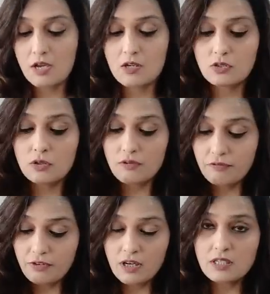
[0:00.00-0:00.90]
So the
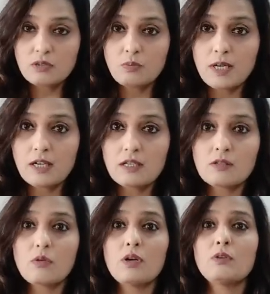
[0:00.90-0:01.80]
first week
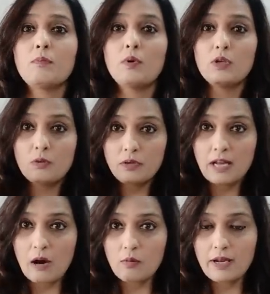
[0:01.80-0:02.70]
is going to pull you
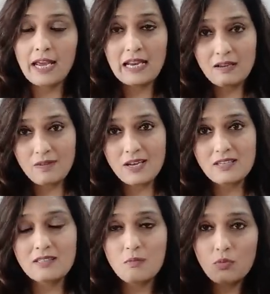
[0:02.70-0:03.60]
down.
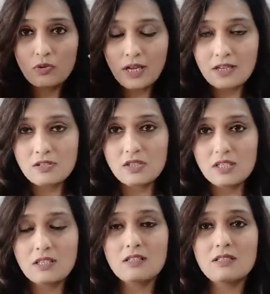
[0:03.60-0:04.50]
Anyways, the moon
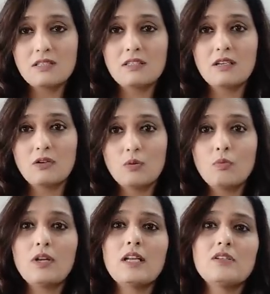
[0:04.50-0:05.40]
energy is the new
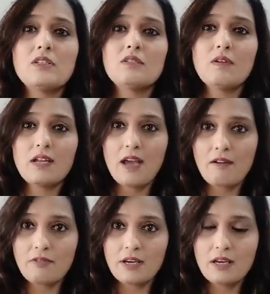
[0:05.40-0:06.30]
moon energy is very
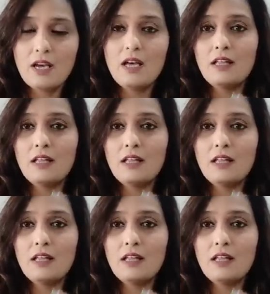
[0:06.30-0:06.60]
heavy.